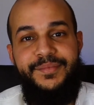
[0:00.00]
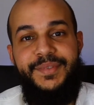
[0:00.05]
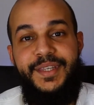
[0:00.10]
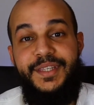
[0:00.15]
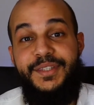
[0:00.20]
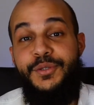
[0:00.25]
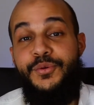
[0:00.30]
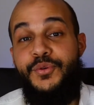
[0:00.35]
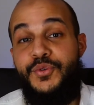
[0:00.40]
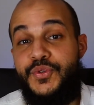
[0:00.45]

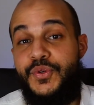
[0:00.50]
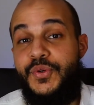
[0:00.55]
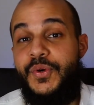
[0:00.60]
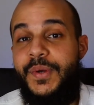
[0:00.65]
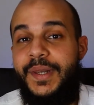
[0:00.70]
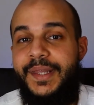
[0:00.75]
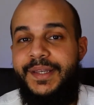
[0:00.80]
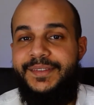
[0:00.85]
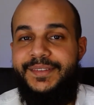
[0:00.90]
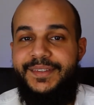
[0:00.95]
that he was
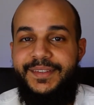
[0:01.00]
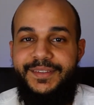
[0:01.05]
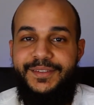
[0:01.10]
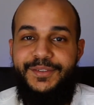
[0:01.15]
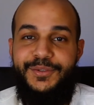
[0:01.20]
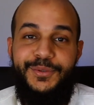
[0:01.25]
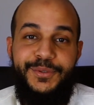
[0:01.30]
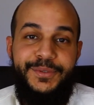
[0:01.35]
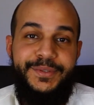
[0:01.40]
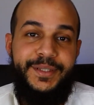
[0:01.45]
collecting
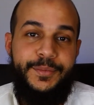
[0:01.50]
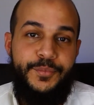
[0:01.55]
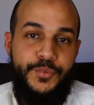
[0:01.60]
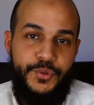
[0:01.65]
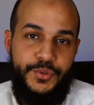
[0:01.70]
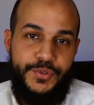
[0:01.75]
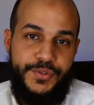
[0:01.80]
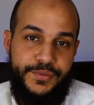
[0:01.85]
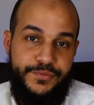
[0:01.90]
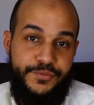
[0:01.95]
all the
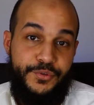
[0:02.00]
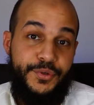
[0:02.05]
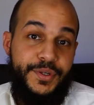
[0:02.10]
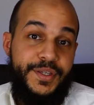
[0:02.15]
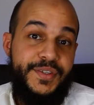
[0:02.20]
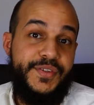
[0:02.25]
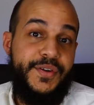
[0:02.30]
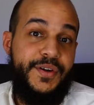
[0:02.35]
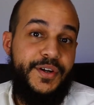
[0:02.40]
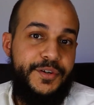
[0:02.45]
boats for
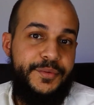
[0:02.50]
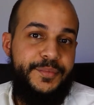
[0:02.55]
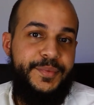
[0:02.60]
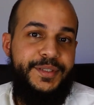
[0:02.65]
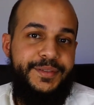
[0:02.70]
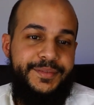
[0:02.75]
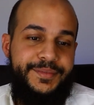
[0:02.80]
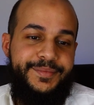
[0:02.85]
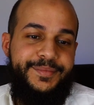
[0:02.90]
his army.